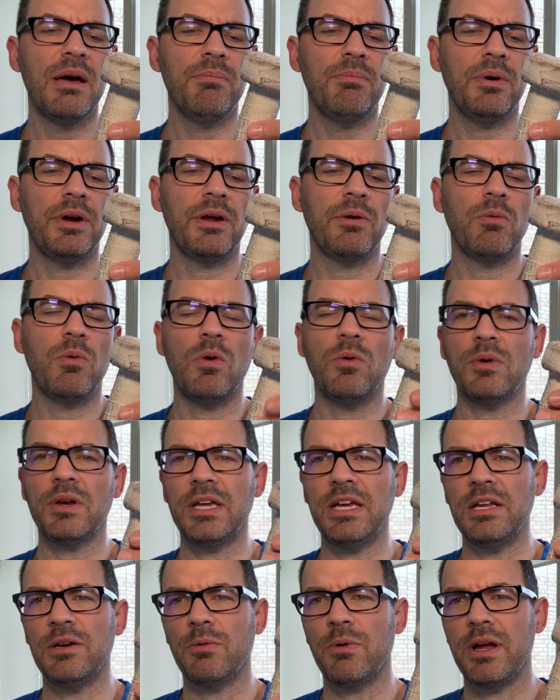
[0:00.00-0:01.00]
but it won't
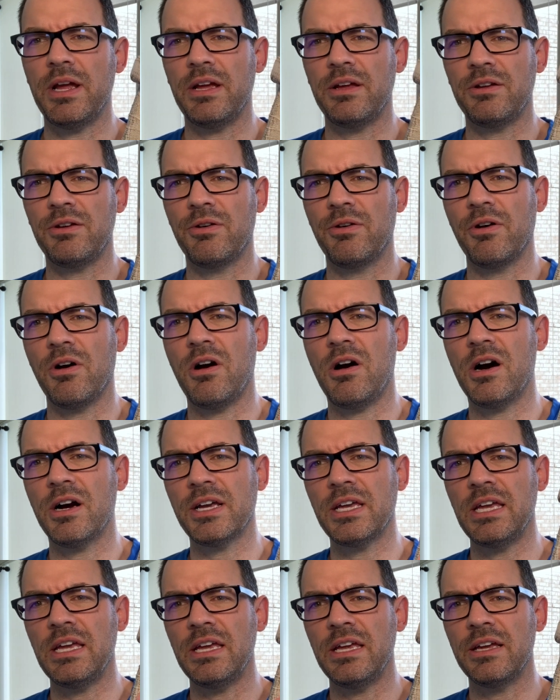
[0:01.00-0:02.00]
eat away at your
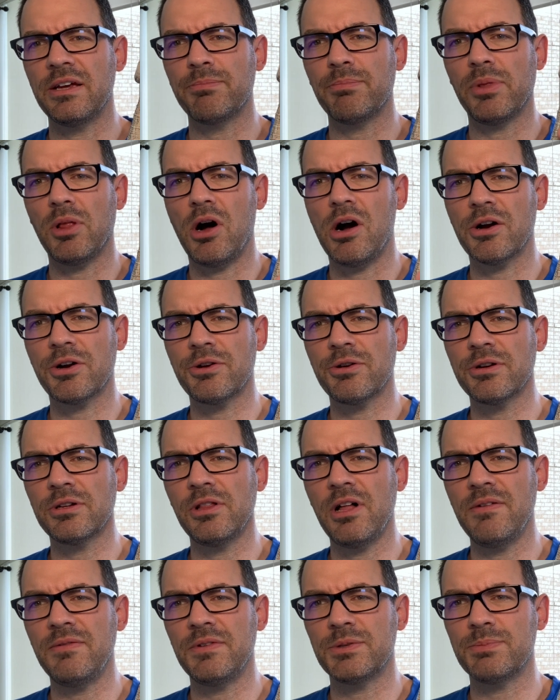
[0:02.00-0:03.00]
hockey blocker
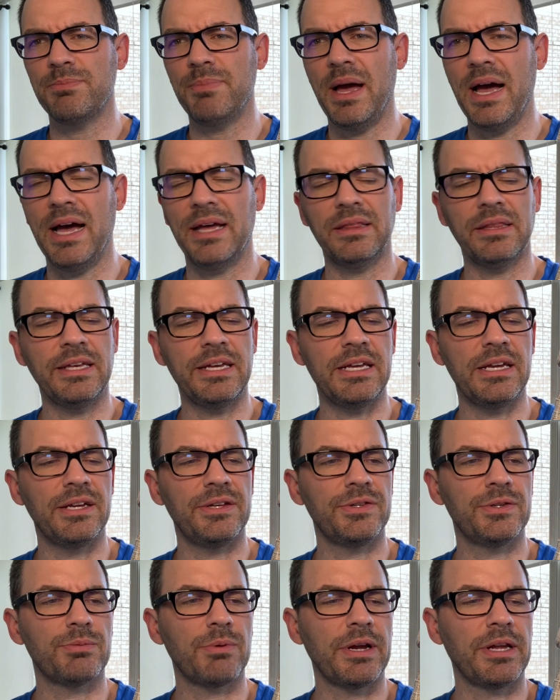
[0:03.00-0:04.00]
glove as badly
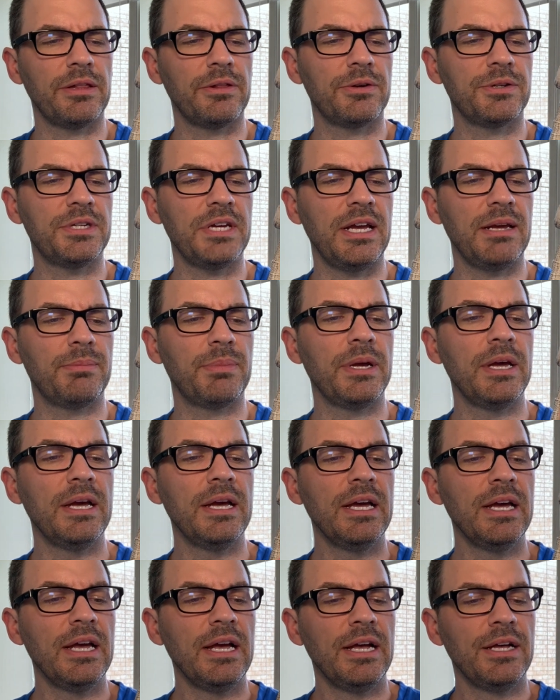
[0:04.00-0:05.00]
as regular tape.
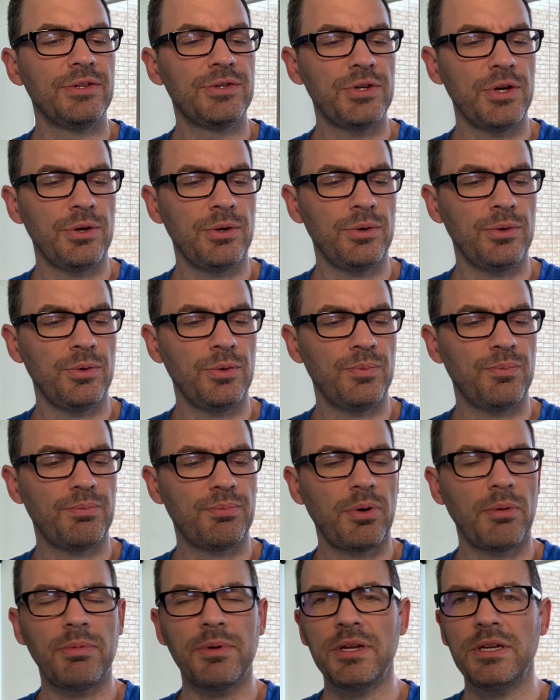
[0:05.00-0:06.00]
So
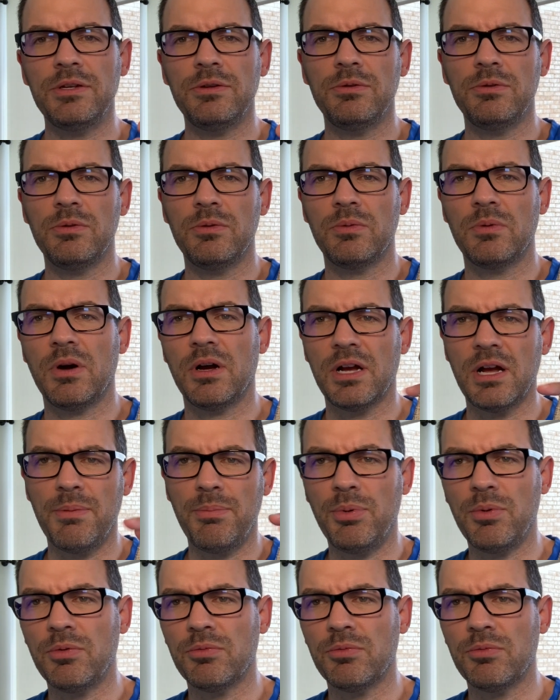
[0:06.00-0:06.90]
probably do a couple